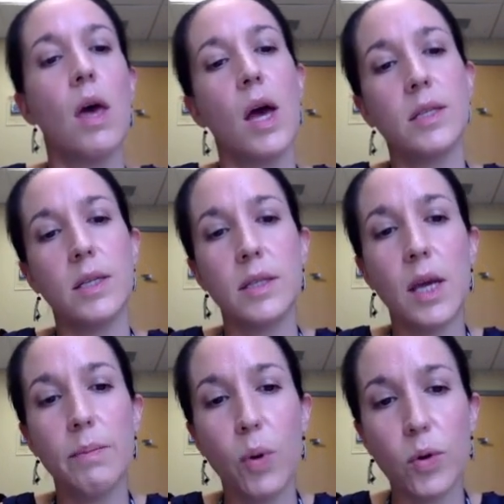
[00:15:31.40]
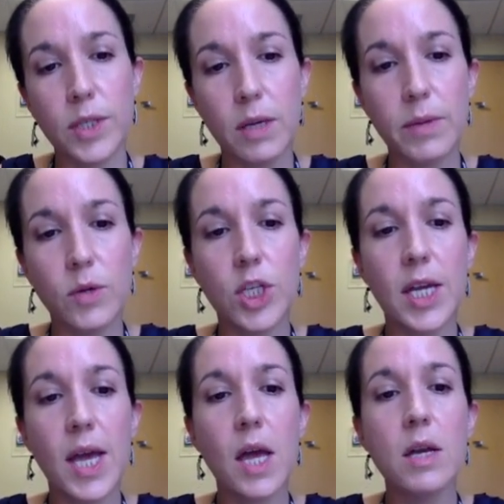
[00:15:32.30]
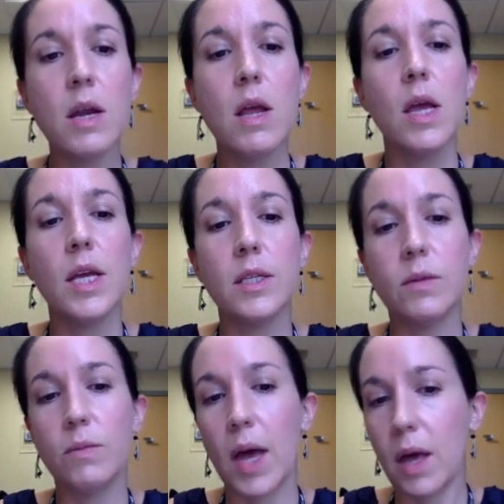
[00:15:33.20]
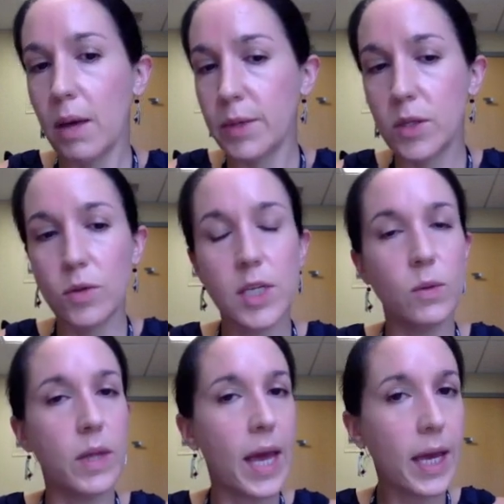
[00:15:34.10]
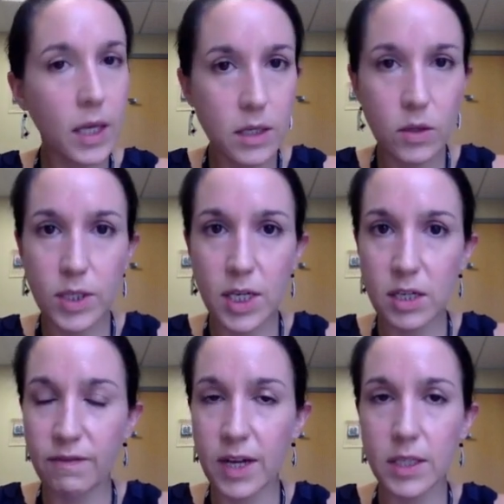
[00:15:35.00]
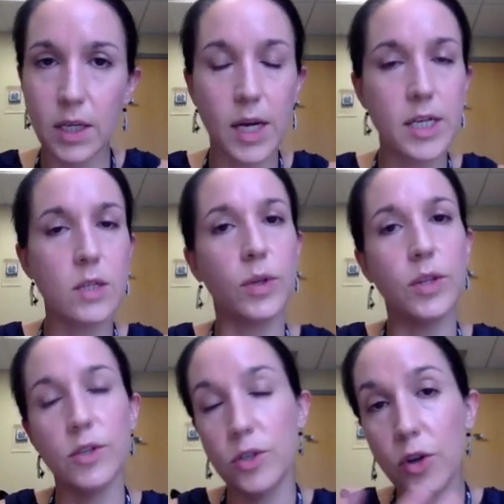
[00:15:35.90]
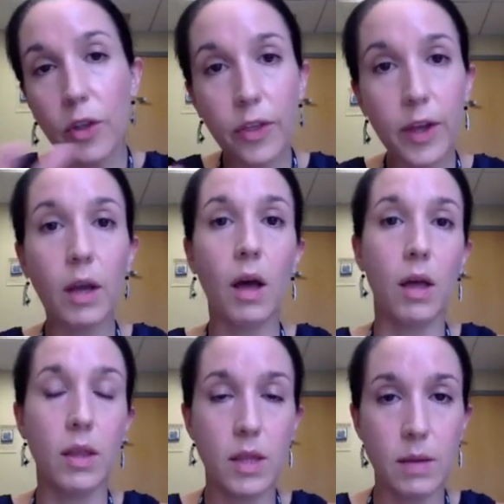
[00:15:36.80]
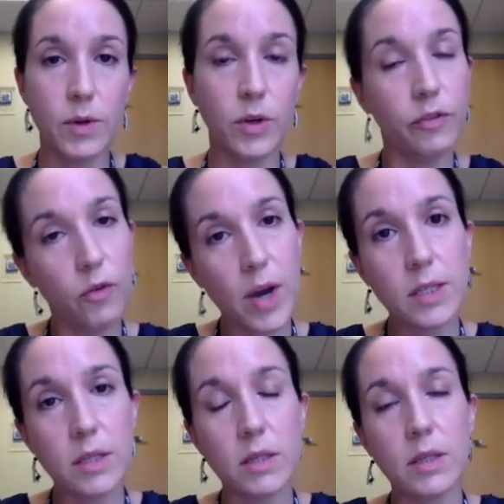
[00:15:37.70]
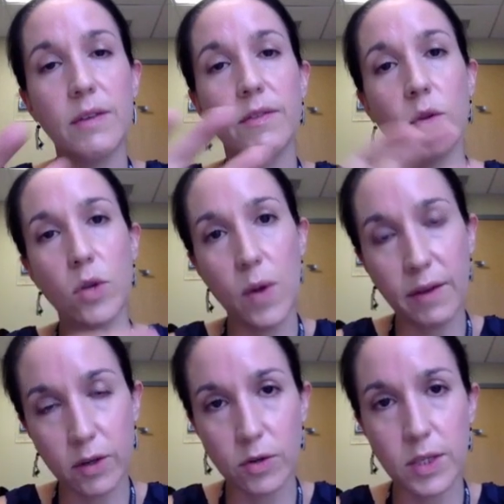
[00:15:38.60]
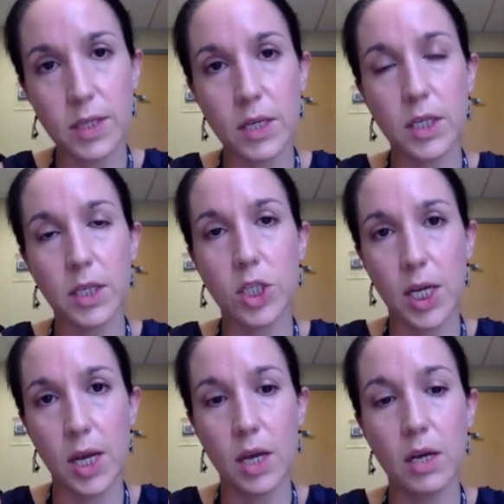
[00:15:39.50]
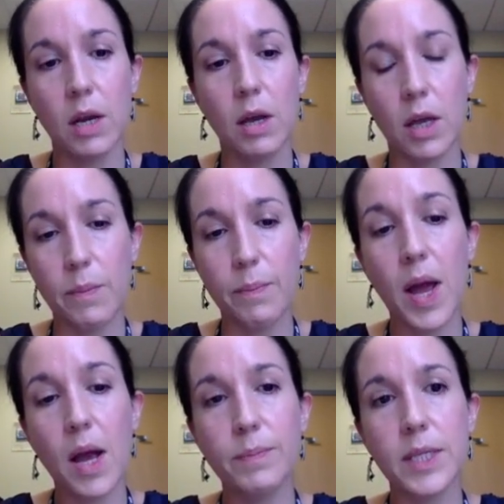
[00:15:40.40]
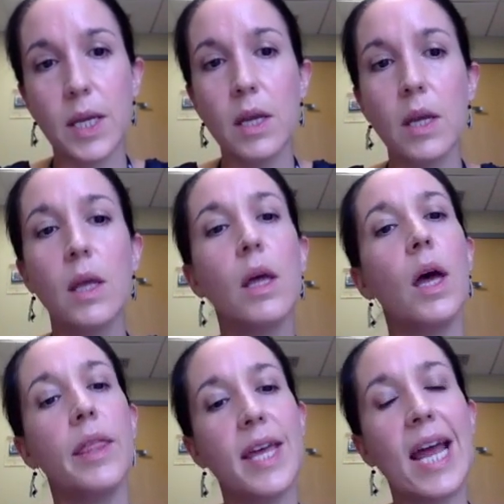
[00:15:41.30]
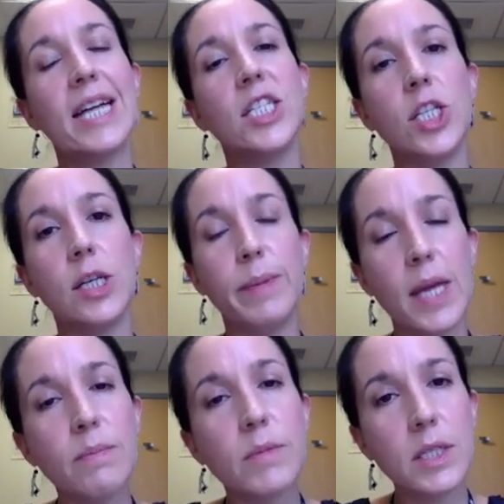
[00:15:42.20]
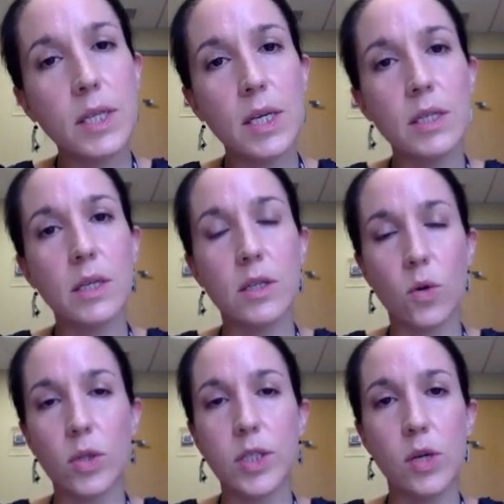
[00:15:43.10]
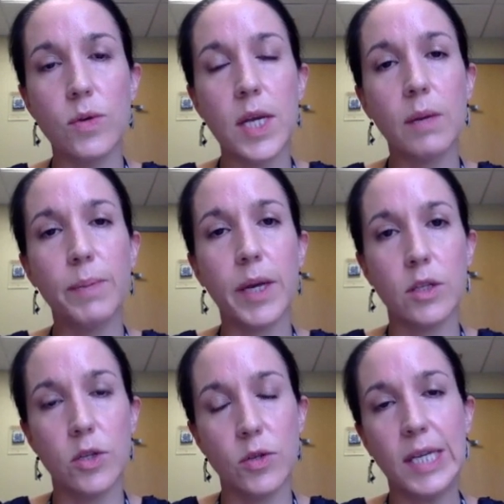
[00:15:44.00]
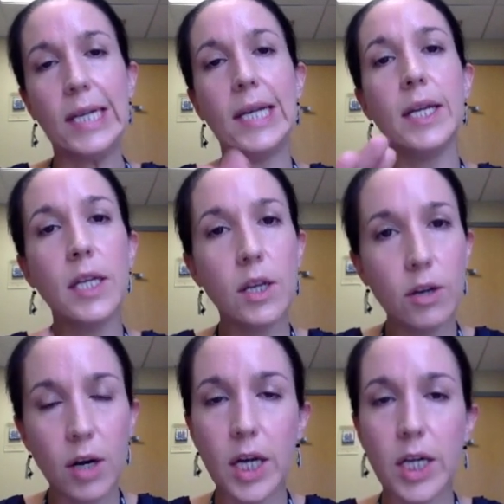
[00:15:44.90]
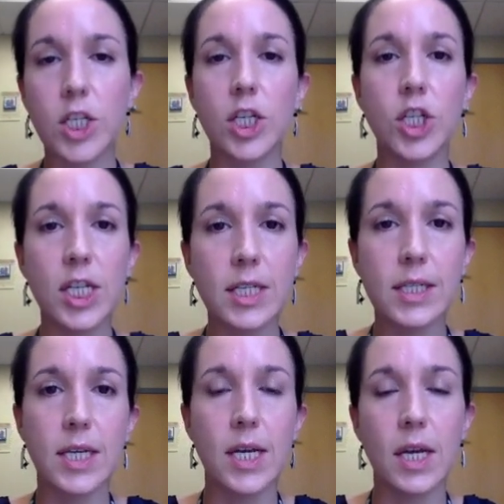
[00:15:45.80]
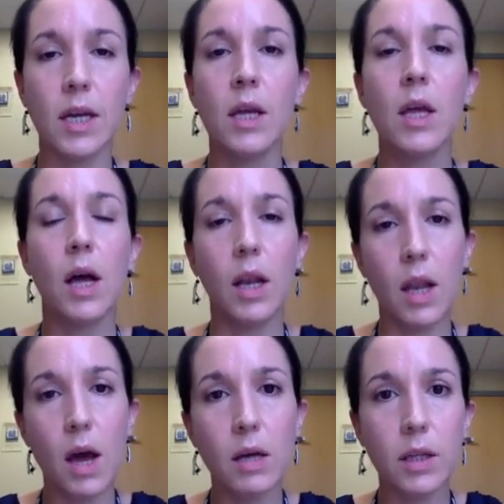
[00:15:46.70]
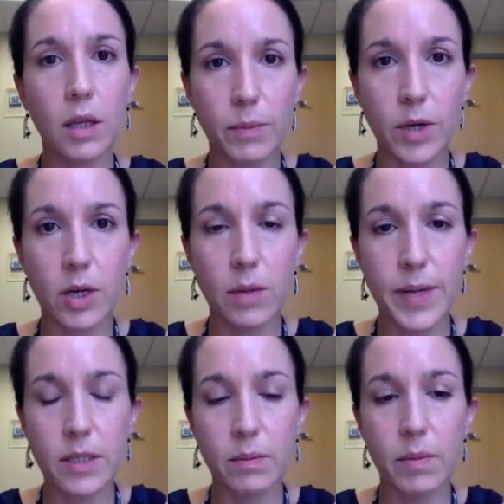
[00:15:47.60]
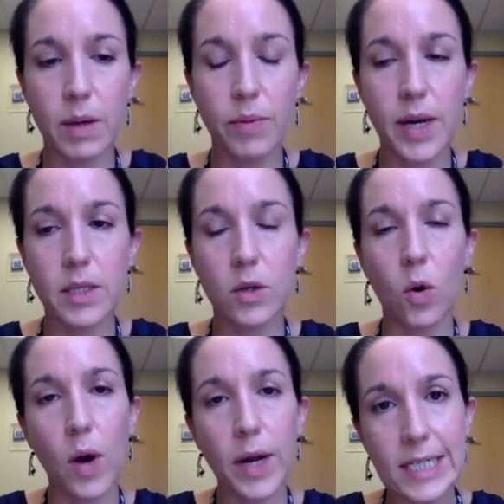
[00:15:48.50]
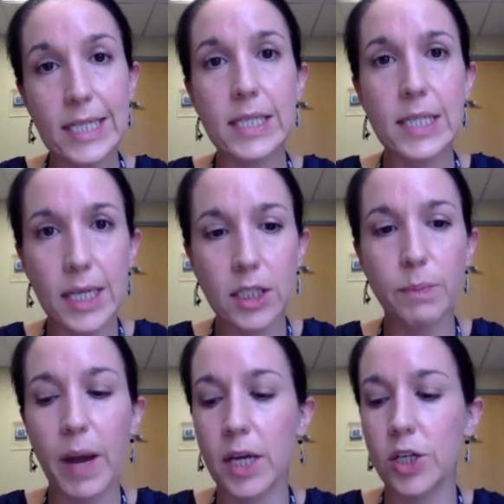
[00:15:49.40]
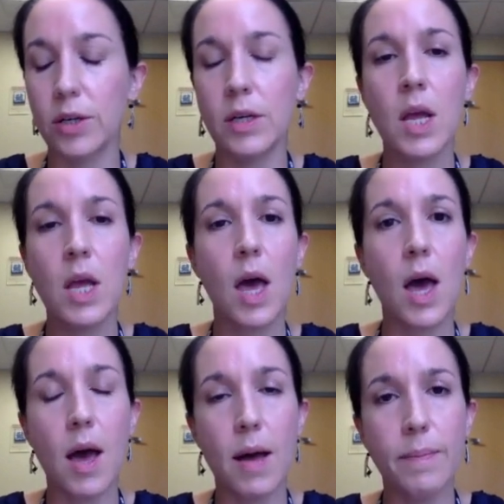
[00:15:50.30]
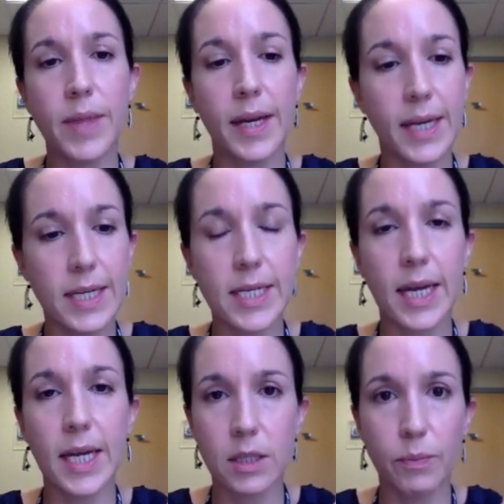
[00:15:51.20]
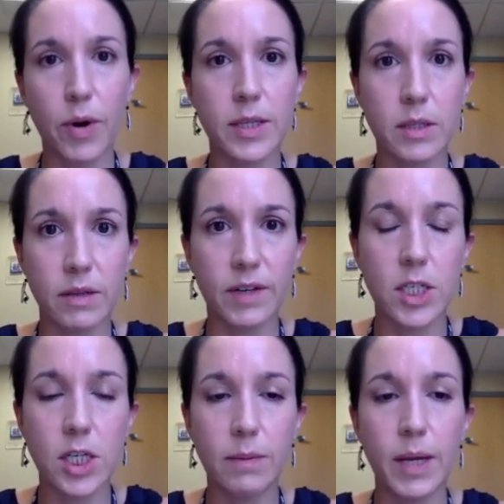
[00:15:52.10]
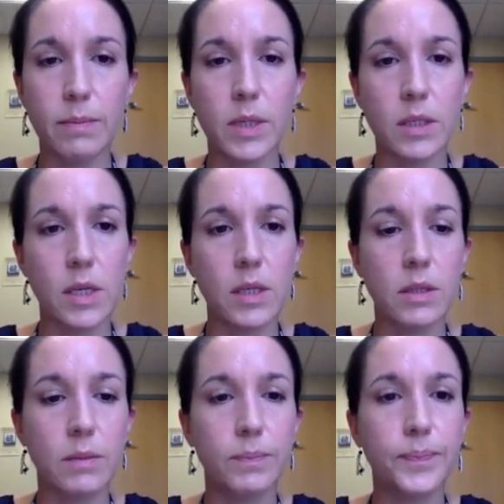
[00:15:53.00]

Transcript: As I said, post-immune GN is associated with ANCA-associated vasculitis, where there's nothing on the immunofluorescence, even though you have a crescentic GN on the biopsy. And then anti-GBM disease is also unique because you see linear IgG staining along the glomerular basement membrane, so quite a distinct pattern that indicates the presence of anti-GBM disease.